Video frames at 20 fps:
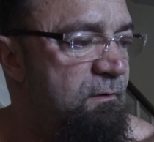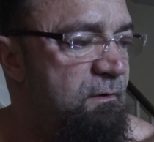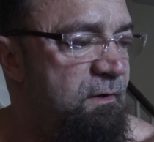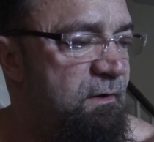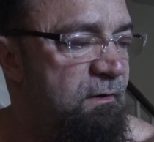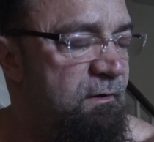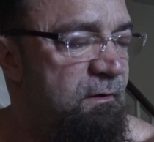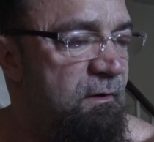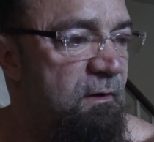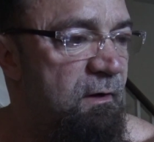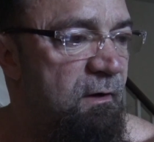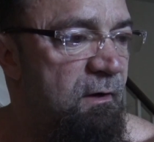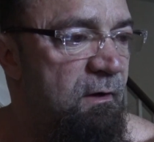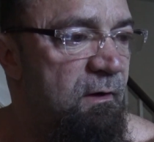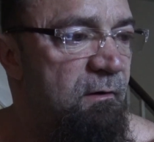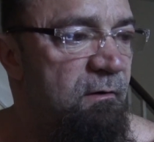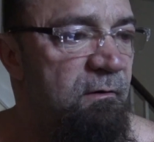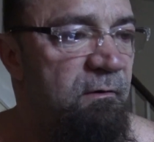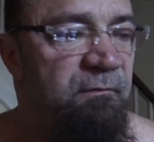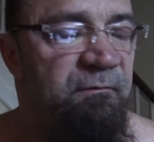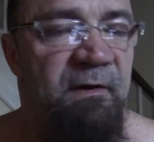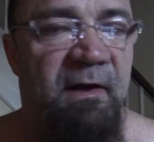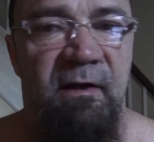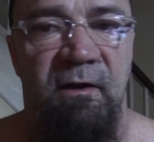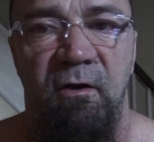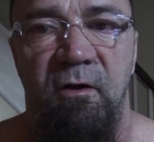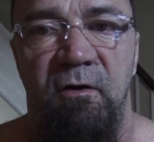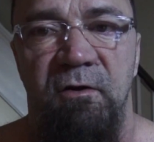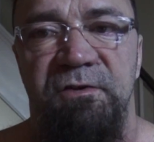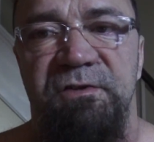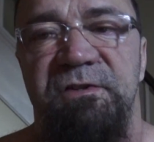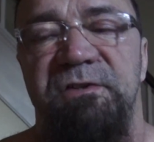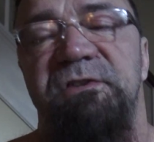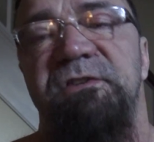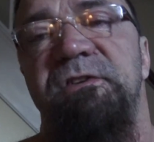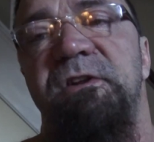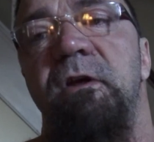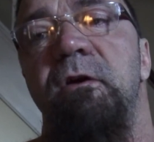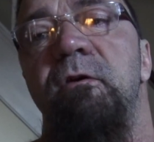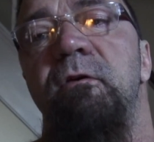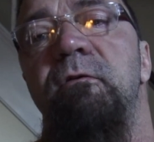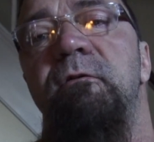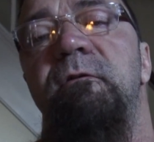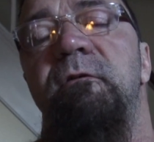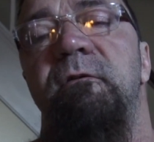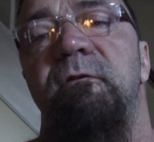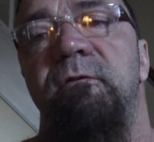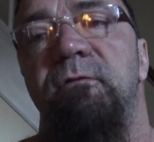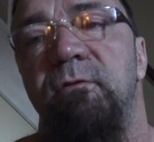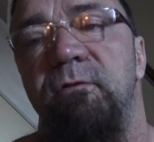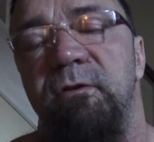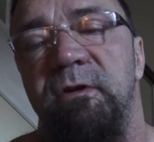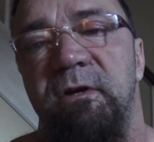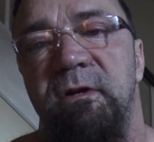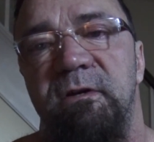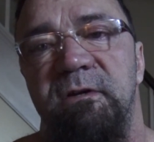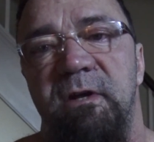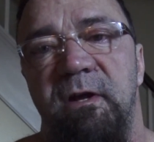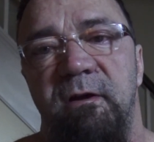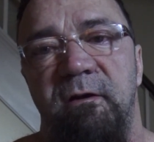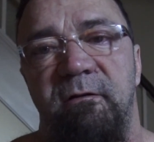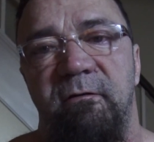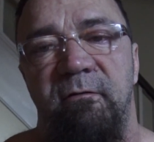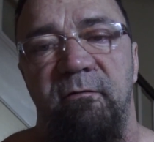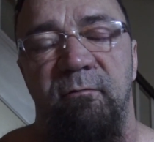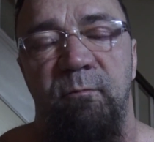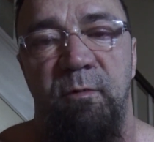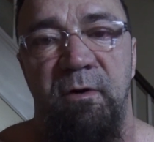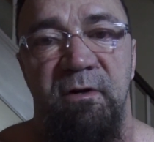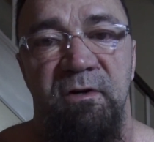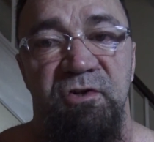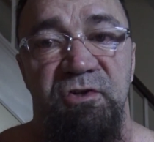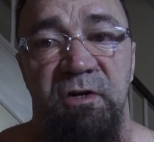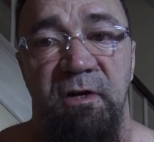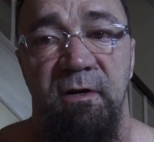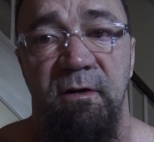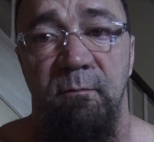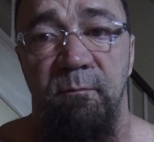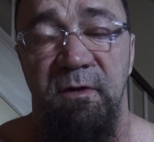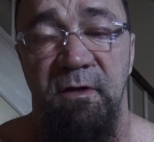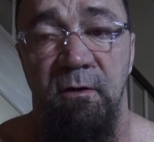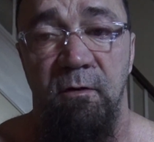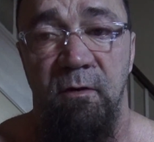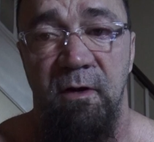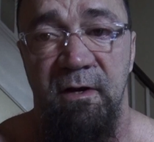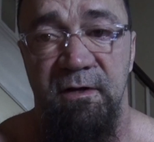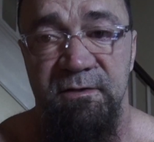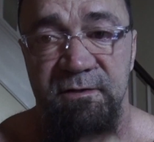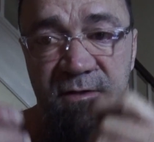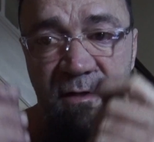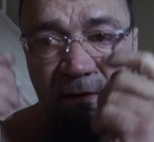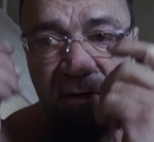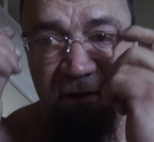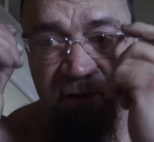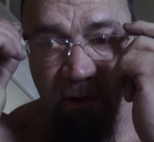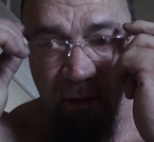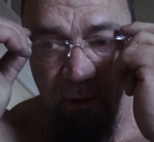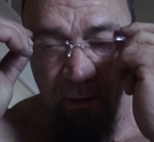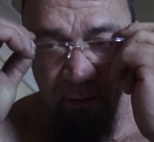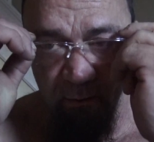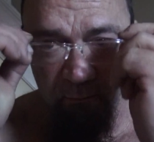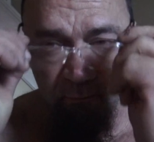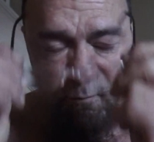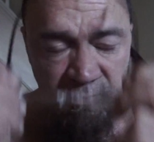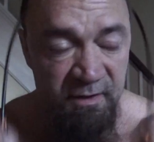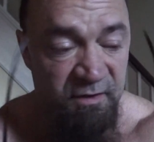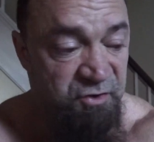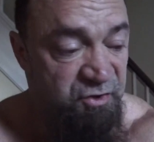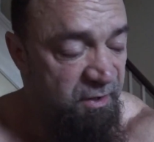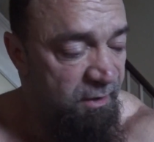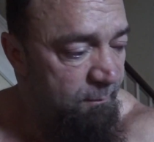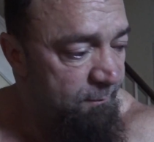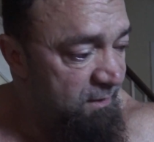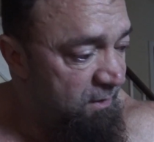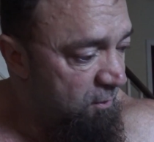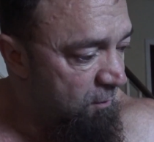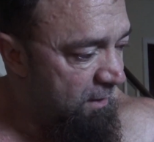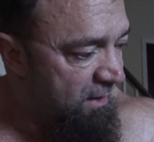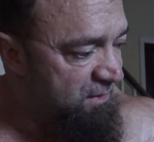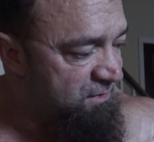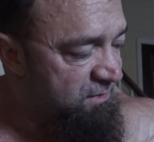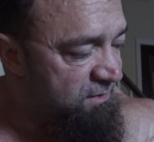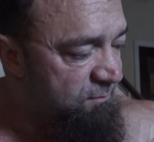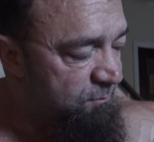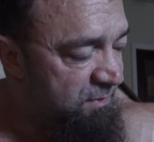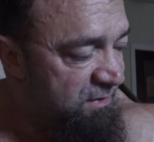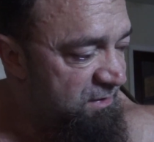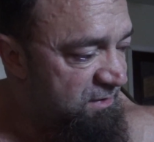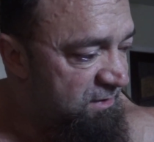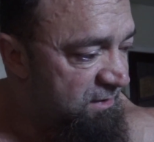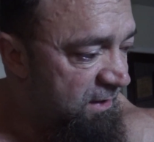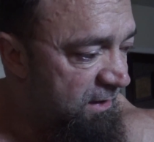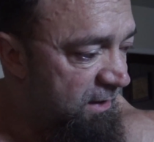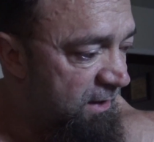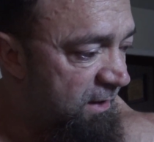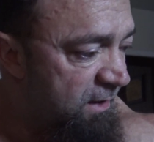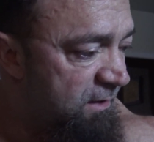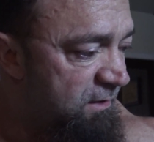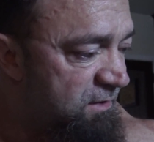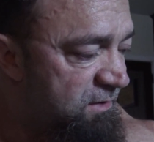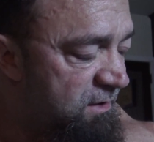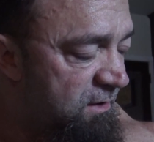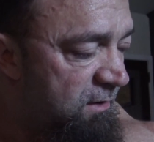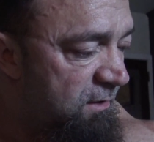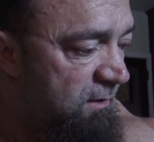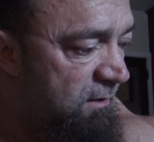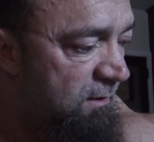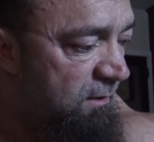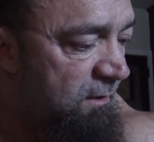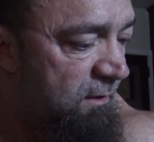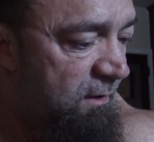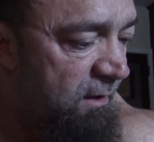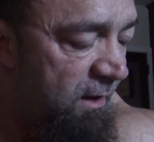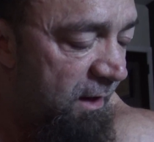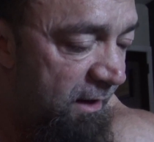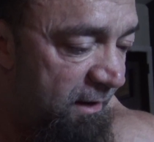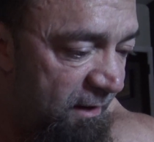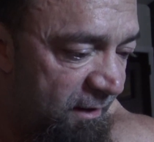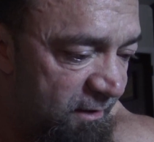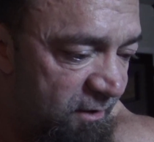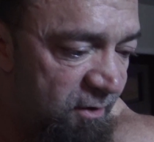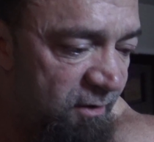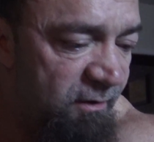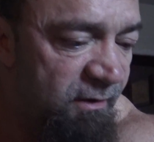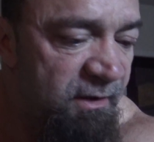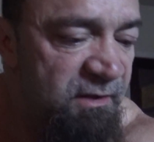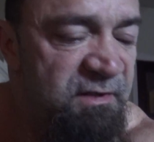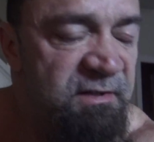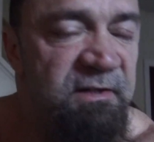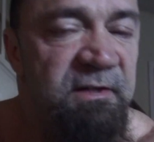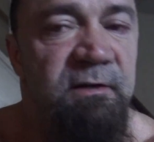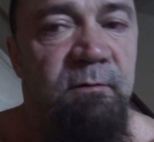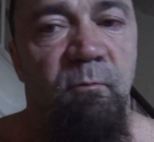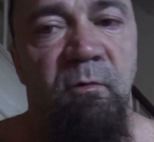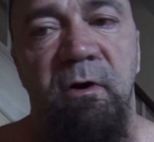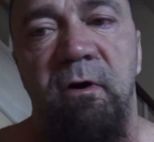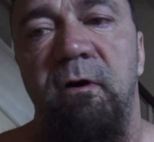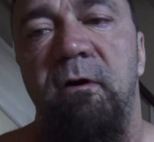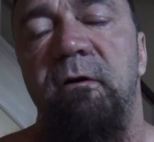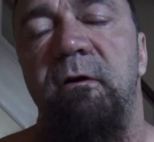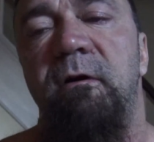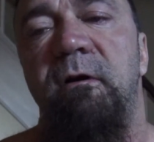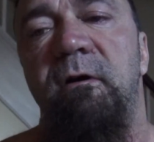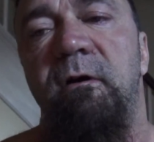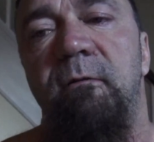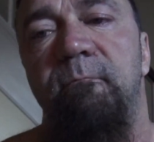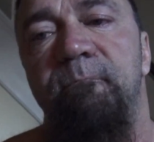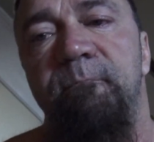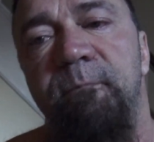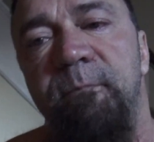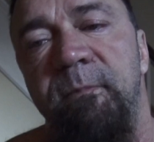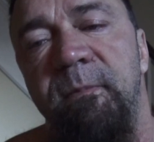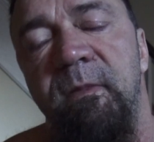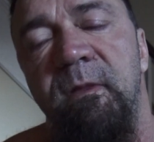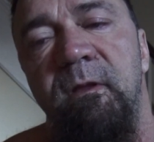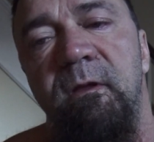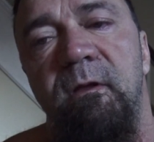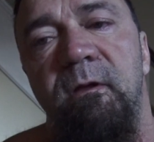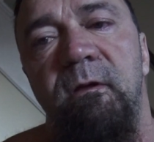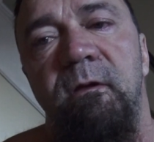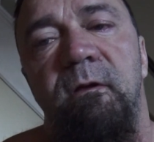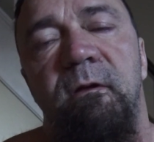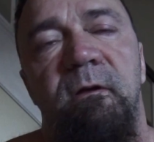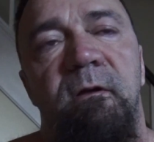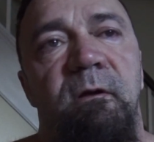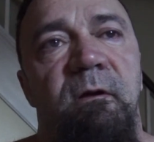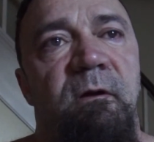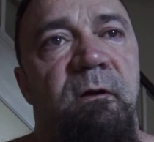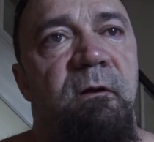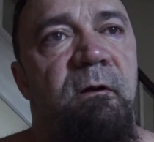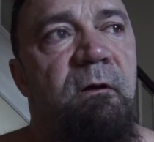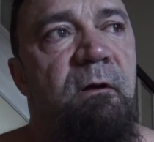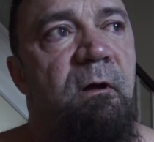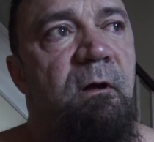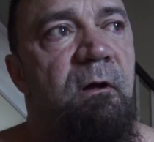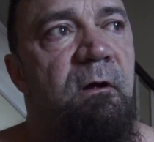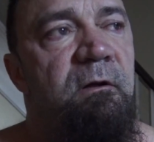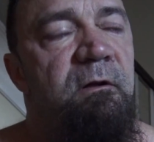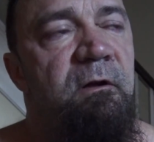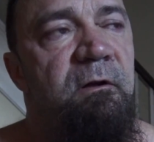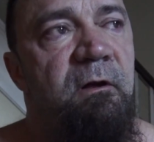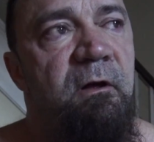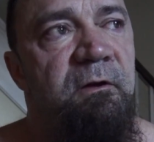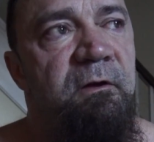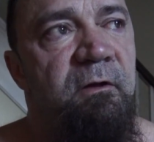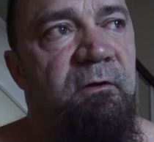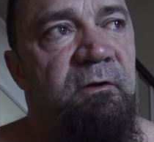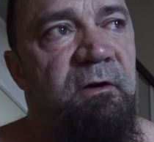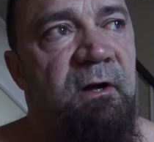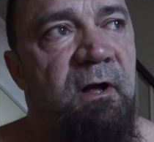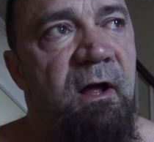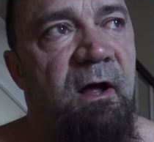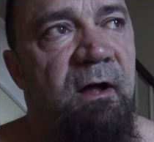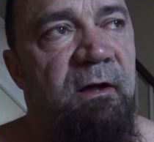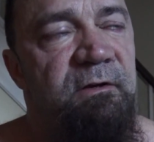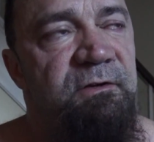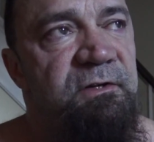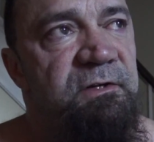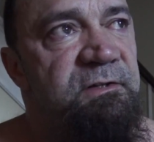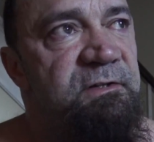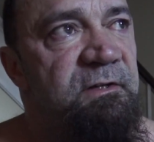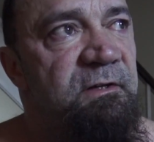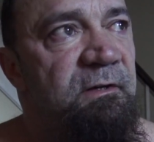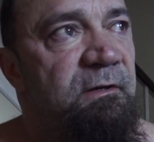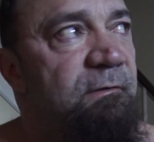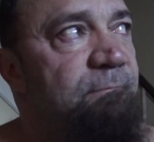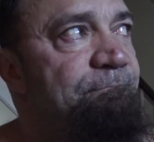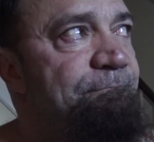the uh, fat loss slowed through the intake of branched chain amino acids, uh, branched chain amino acids and I had already seen where um, uh, another guy just